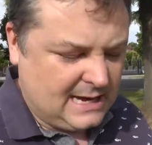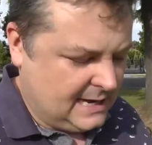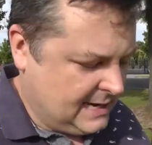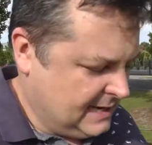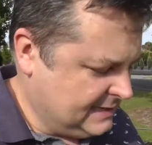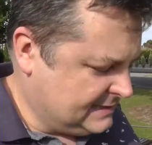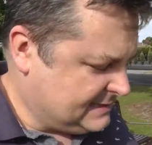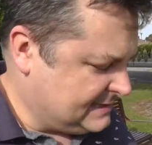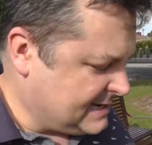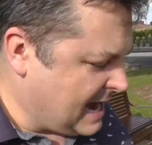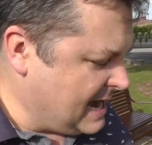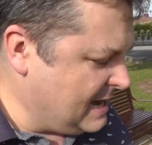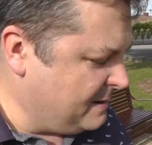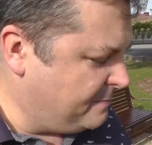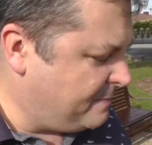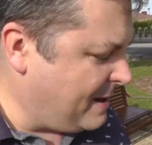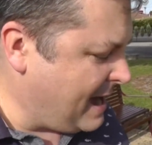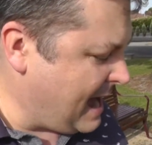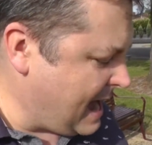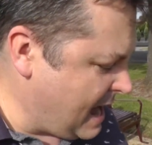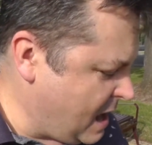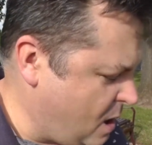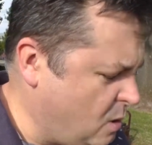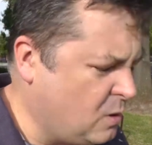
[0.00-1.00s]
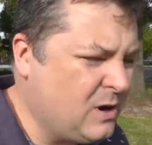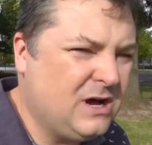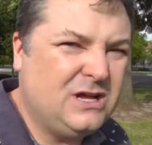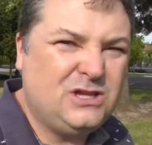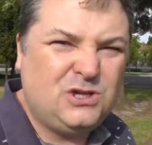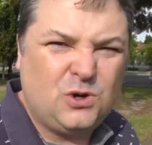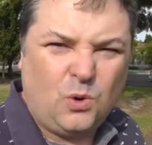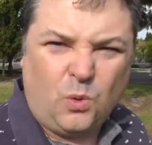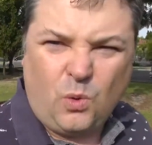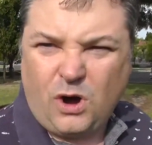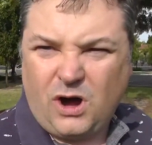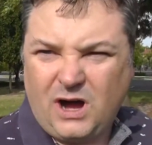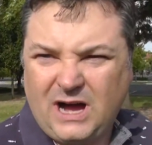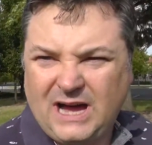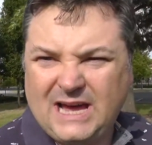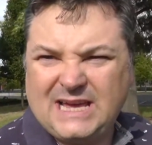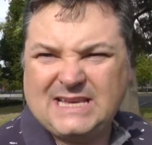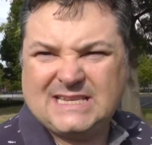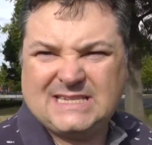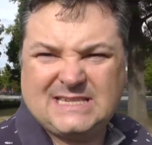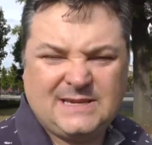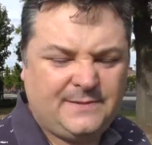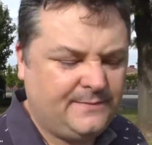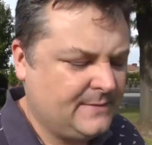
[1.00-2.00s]
It's a power
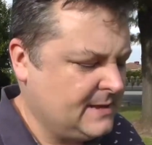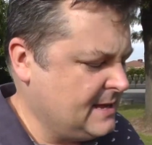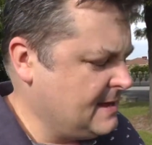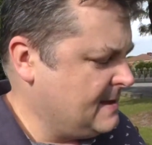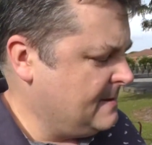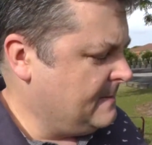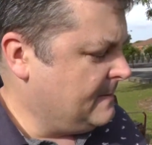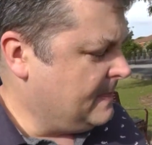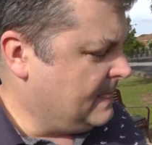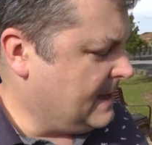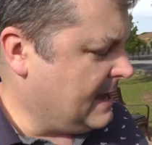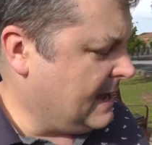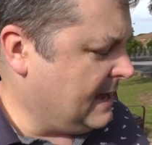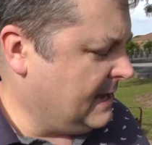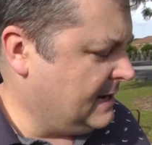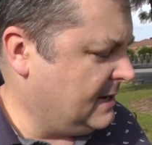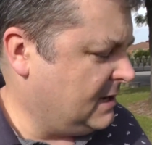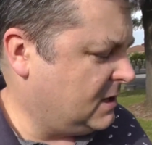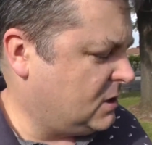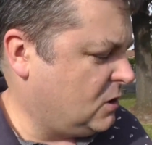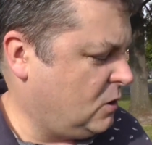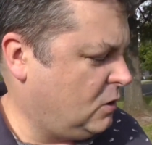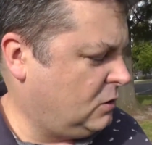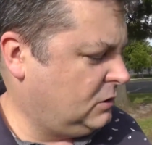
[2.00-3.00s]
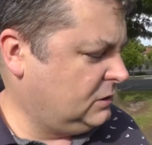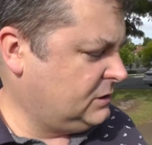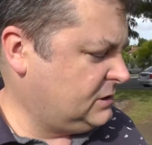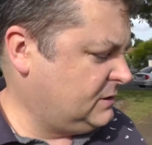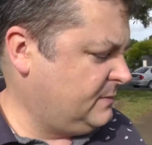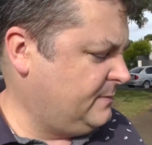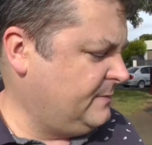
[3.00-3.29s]
device, and it cost